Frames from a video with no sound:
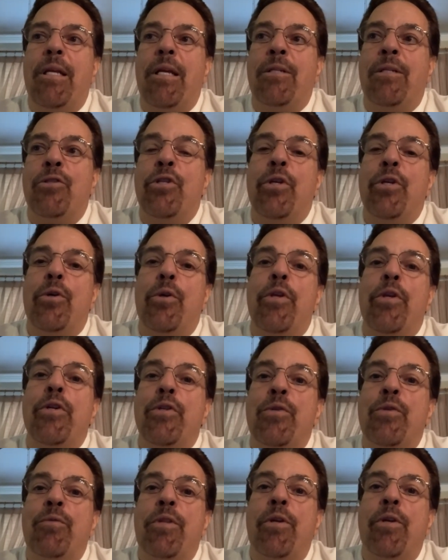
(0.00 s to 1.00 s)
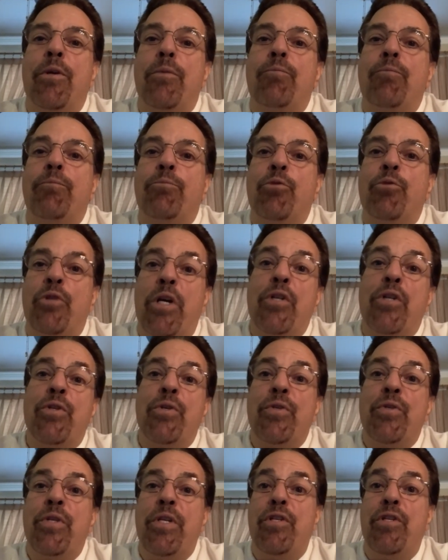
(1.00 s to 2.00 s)
until their their
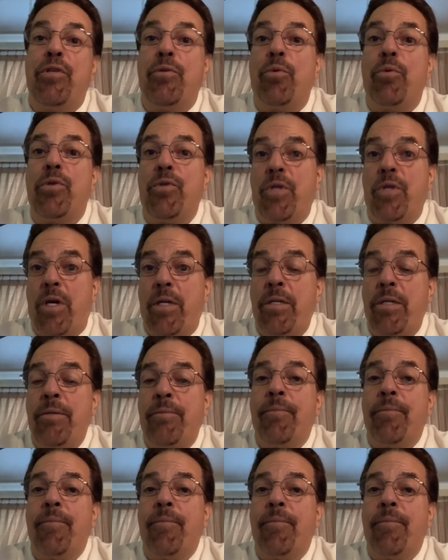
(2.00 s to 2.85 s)
production season was done.